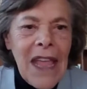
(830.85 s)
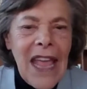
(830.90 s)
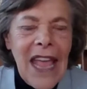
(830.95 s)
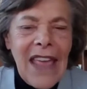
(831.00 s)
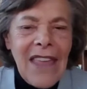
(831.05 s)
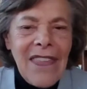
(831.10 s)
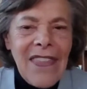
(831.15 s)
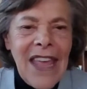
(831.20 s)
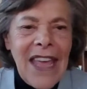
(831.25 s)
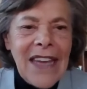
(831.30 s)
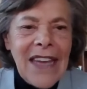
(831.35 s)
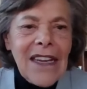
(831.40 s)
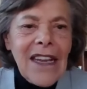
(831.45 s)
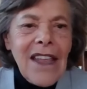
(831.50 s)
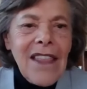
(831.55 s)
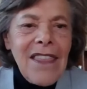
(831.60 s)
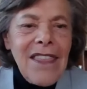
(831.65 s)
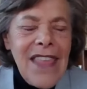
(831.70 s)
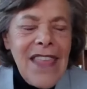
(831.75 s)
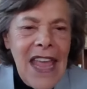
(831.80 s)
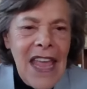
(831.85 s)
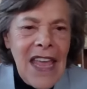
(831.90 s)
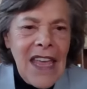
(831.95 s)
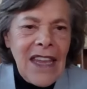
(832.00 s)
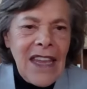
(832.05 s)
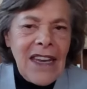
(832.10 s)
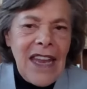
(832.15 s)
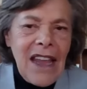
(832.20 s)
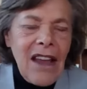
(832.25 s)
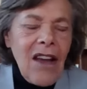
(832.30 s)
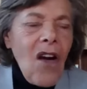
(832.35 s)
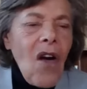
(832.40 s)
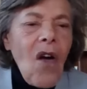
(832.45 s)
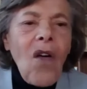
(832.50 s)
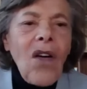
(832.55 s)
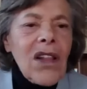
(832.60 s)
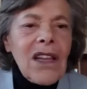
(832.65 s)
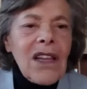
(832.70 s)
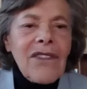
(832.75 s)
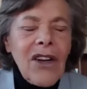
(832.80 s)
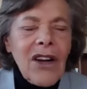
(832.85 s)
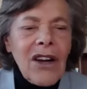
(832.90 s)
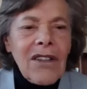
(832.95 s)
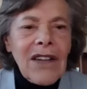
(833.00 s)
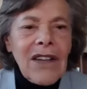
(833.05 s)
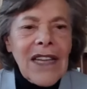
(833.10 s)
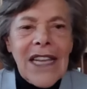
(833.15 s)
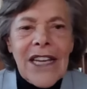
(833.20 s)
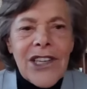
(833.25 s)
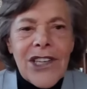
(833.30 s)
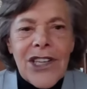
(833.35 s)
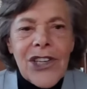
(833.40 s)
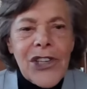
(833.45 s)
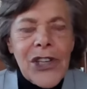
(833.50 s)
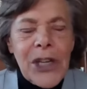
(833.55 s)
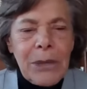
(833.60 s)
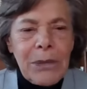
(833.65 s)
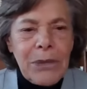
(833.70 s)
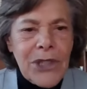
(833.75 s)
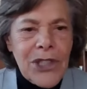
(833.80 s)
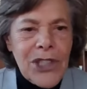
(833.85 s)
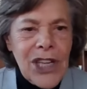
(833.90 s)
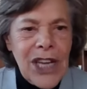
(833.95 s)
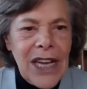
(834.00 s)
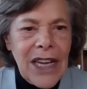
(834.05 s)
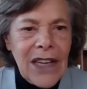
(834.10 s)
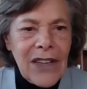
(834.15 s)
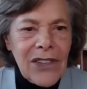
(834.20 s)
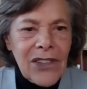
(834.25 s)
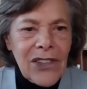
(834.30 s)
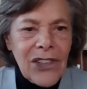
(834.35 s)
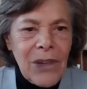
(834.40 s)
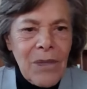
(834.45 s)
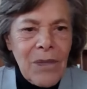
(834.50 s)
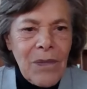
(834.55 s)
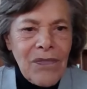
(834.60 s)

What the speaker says: And that then all of our relationships change.